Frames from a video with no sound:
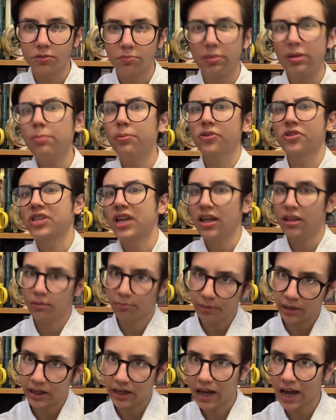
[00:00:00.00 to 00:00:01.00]
People say that
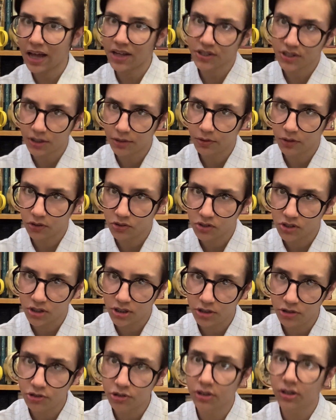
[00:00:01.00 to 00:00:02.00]
Britain has no
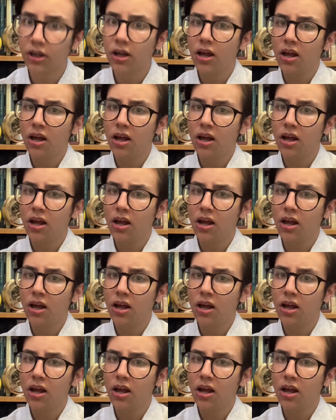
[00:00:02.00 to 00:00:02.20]
constitution.